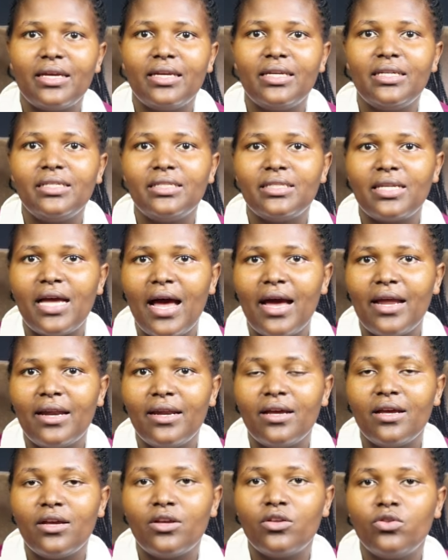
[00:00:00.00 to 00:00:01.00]
in
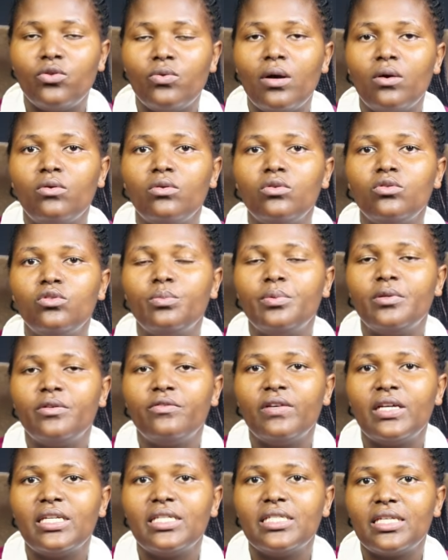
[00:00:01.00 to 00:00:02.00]
turn, you are going to
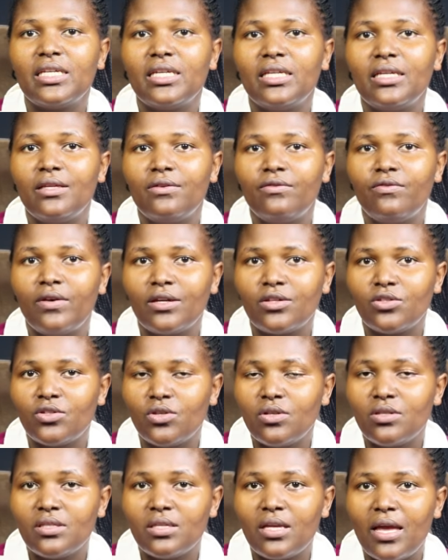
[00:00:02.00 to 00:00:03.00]
prevent skin
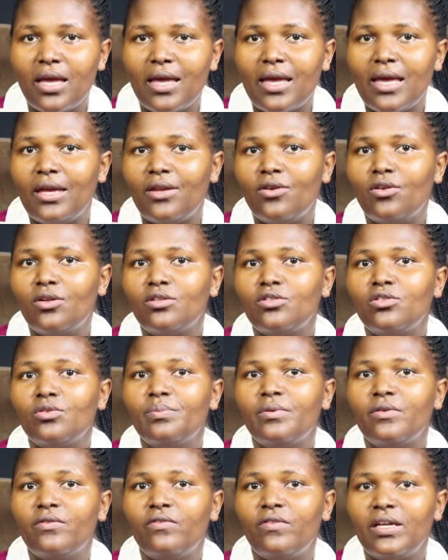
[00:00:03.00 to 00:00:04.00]
infections and also
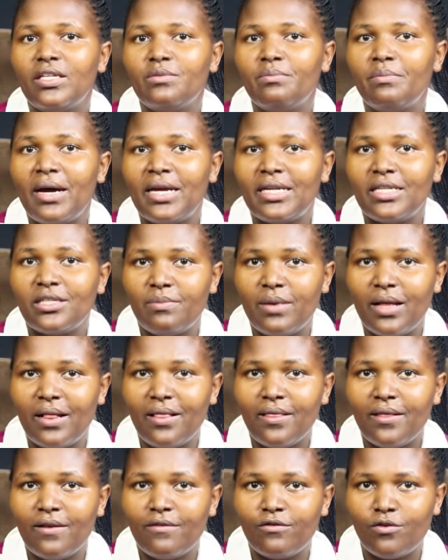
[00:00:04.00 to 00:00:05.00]
prevent bad
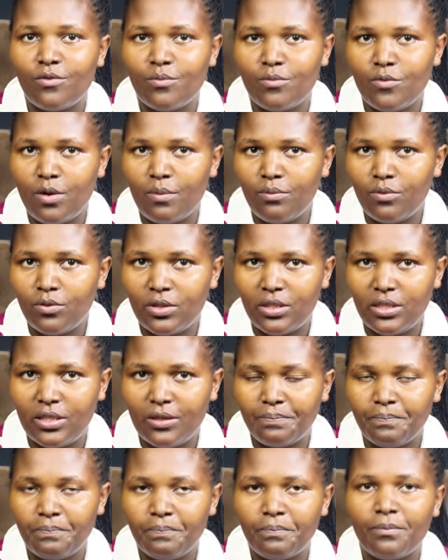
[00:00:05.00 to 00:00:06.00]
smell from your
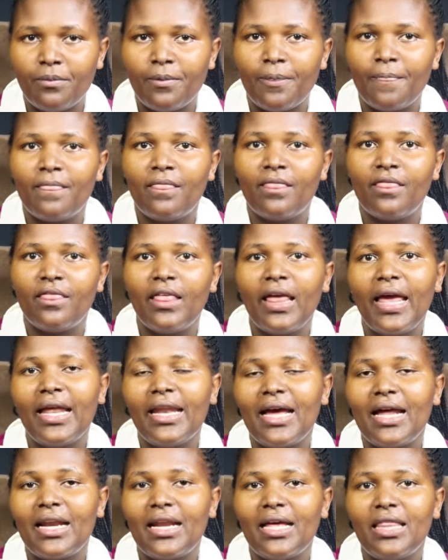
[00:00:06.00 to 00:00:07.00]
body.
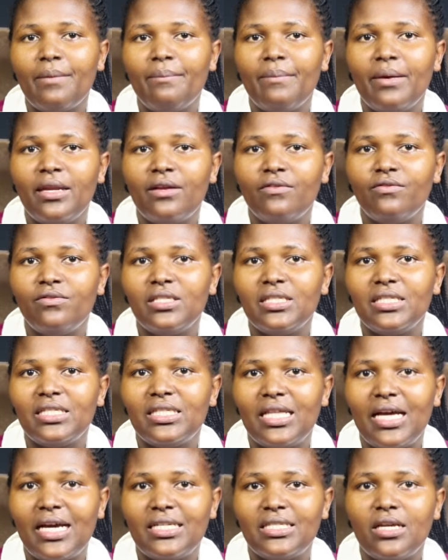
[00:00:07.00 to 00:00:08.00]
Then another benefit is
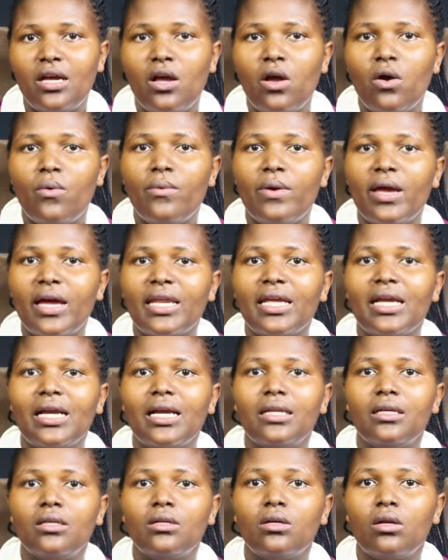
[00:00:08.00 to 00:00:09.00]
that wearing
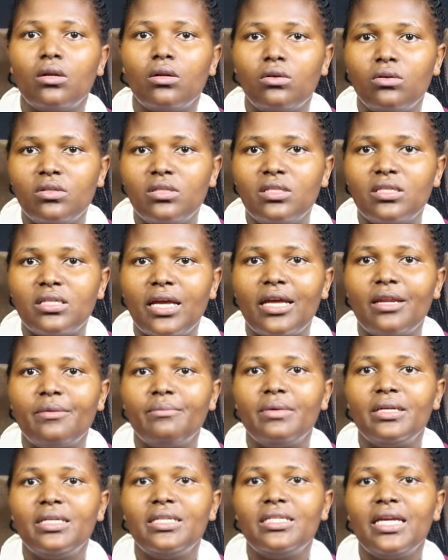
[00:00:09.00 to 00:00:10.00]
clean clothes
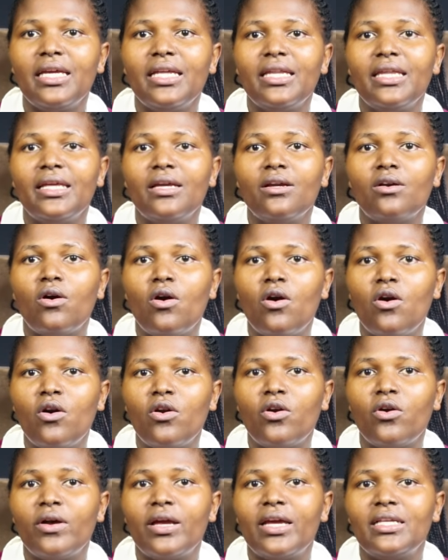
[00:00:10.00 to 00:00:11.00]
and maintaining
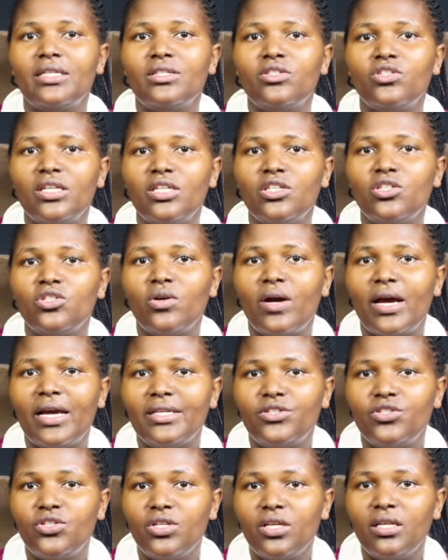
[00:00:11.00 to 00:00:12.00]
oral and genital
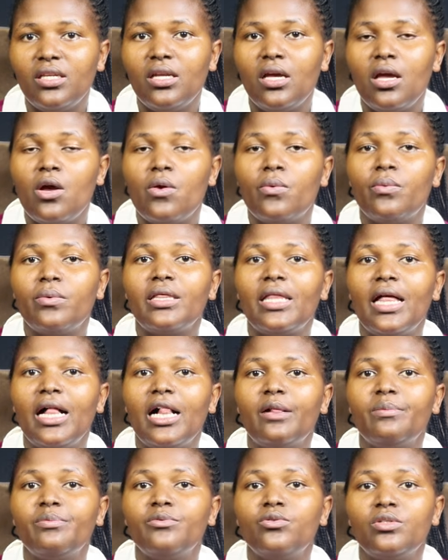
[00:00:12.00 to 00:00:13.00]
hygiene will
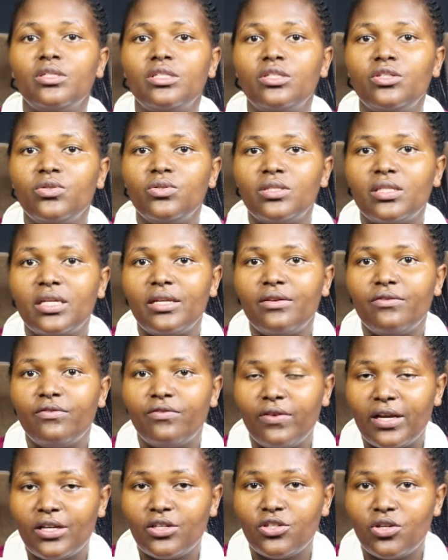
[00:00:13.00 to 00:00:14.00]
help to reduce
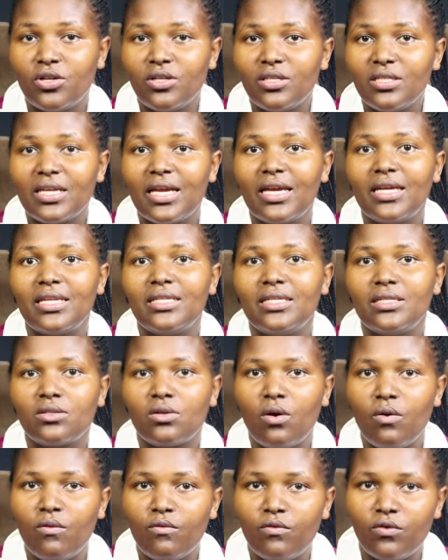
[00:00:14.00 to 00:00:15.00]
infections and
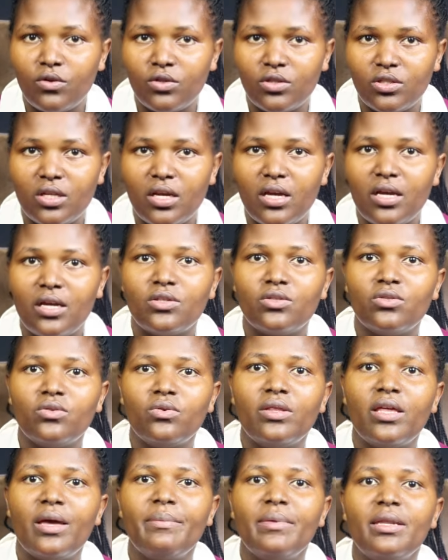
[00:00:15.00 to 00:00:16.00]
discomfort.
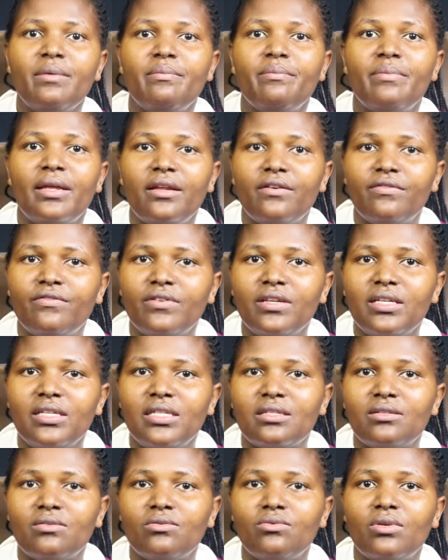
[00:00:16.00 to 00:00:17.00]
So there are many
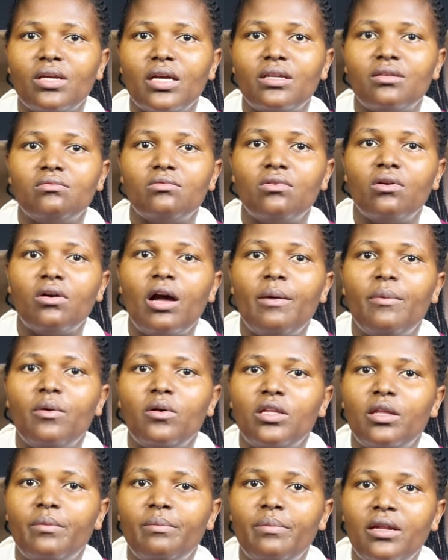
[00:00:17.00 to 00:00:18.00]
benefits. You can talk
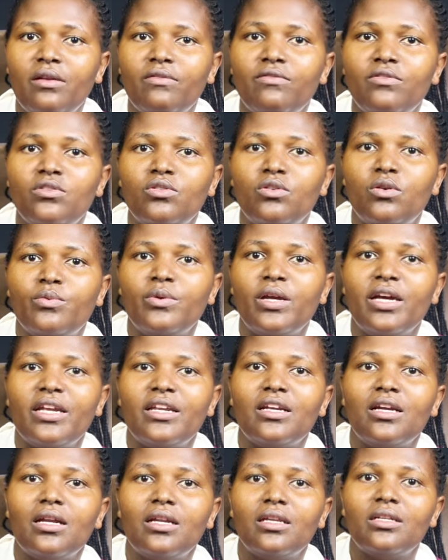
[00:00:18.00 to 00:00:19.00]
about the benefit of
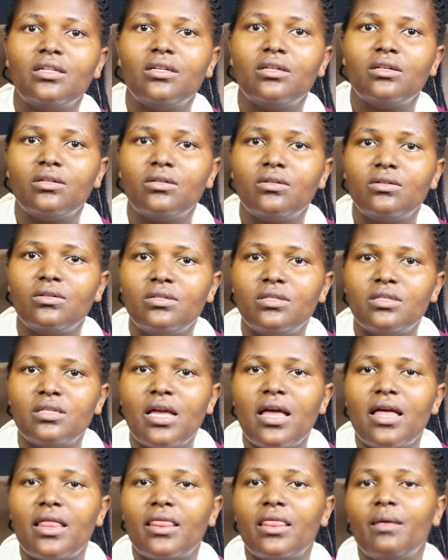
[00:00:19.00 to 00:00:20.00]
wearing clean clothes,
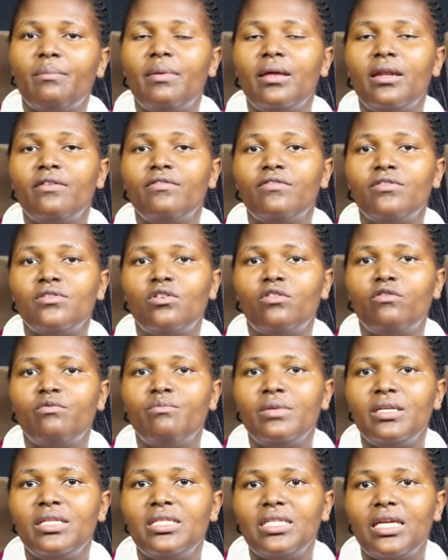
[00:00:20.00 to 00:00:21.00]
the benefit of
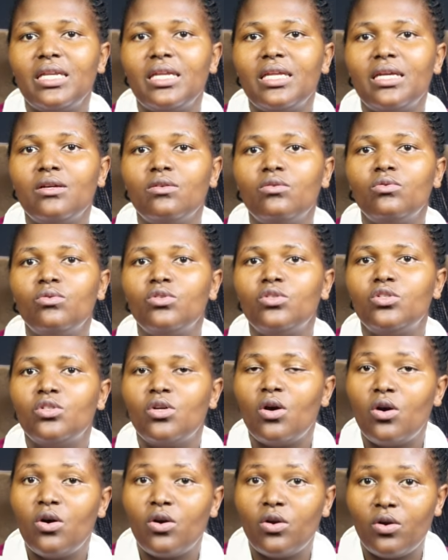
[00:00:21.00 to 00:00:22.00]
maintaining good
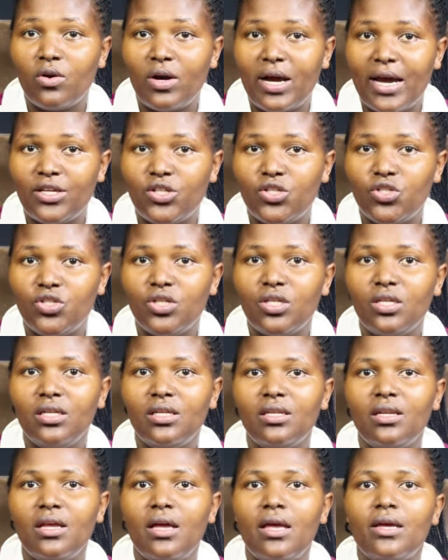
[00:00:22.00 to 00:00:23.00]
oral
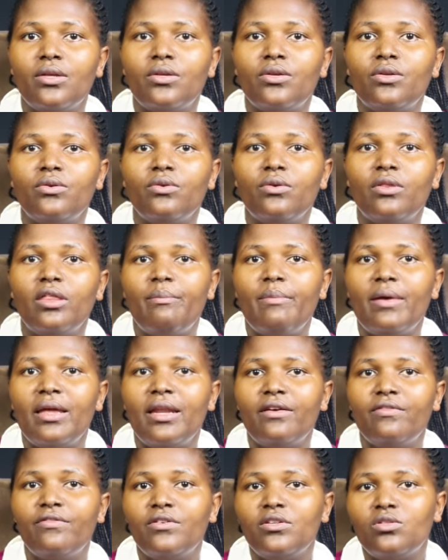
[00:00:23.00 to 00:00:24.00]
hygiene, the
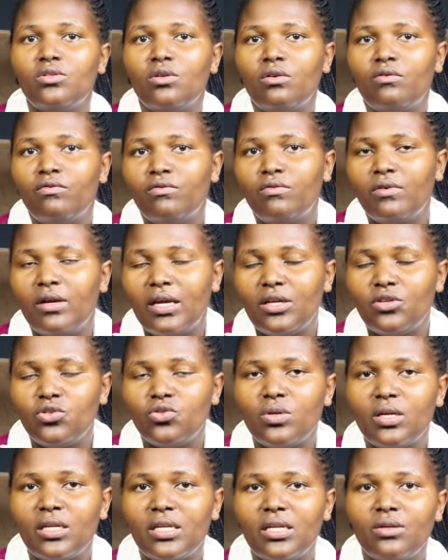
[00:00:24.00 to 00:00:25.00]
benefits of
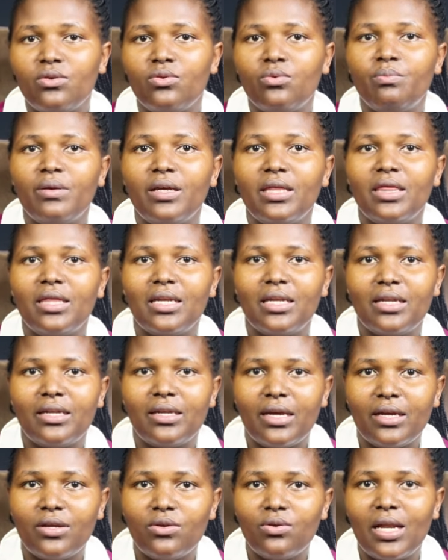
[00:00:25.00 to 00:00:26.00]
ensuring you bathe
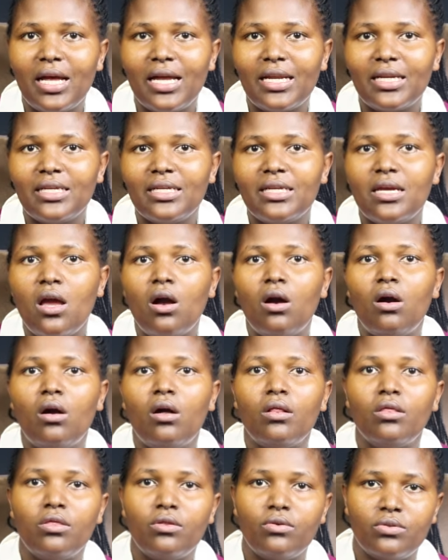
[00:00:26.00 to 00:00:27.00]
regularly,
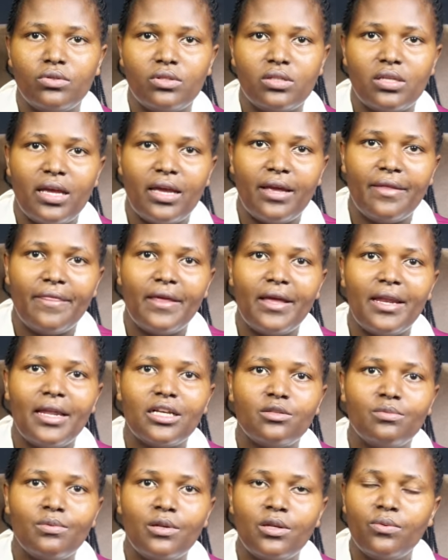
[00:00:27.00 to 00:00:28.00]
all those, and then
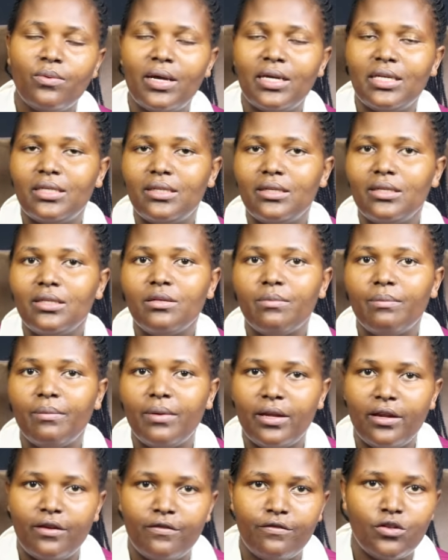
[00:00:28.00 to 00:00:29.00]
explain why it is
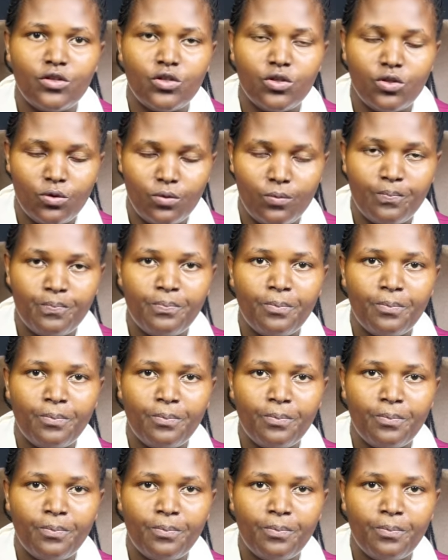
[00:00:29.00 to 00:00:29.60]
beneficial.